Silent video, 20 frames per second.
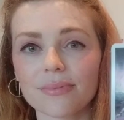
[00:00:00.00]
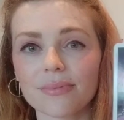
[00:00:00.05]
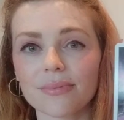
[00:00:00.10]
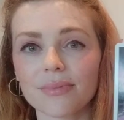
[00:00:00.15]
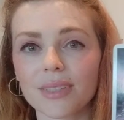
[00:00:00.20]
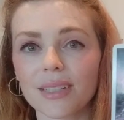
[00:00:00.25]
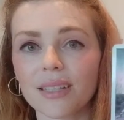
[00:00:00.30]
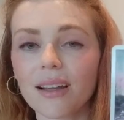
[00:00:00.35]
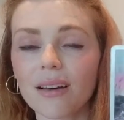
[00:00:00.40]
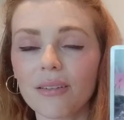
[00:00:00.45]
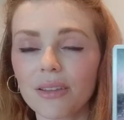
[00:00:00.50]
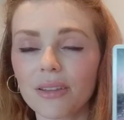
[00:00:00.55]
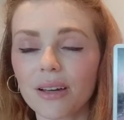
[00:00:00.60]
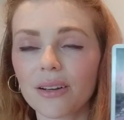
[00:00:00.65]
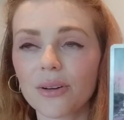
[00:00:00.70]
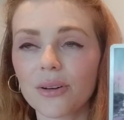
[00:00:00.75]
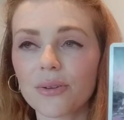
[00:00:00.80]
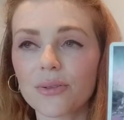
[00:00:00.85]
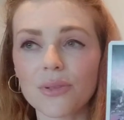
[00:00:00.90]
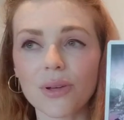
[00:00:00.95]
A love
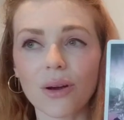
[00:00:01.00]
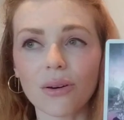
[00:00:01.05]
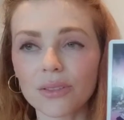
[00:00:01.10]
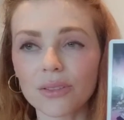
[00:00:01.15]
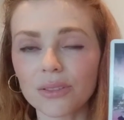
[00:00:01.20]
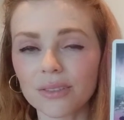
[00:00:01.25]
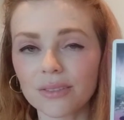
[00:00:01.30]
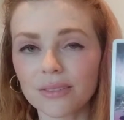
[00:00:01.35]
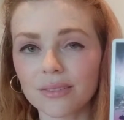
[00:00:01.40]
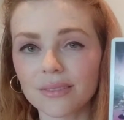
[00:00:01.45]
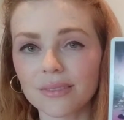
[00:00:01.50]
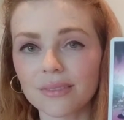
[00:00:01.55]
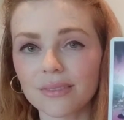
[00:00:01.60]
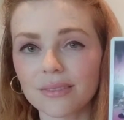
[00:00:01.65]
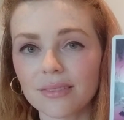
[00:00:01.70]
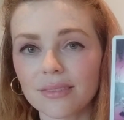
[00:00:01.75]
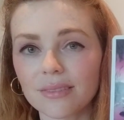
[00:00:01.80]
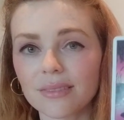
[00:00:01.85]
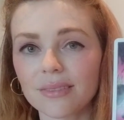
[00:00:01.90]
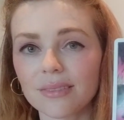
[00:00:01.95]
that goes on
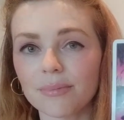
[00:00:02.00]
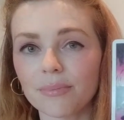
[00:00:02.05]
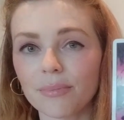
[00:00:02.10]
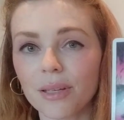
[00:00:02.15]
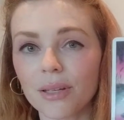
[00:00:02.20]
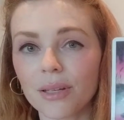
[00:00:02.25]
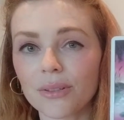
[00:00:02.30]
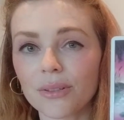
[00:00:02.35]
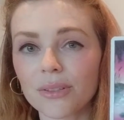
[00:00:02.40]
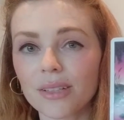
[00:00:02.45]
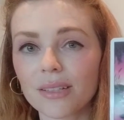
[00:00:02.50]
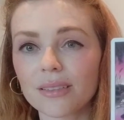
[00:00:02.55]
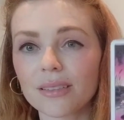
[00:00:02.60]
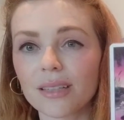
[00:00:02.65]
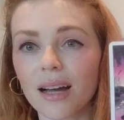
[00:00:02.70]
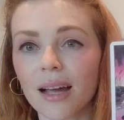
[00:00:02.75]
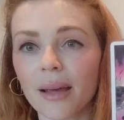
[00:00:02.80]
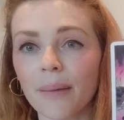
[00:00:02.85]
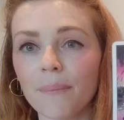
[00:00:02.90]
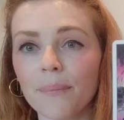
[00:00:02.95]
beyond
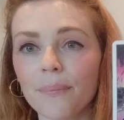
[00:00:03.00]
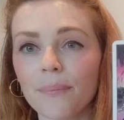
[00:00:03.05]
time.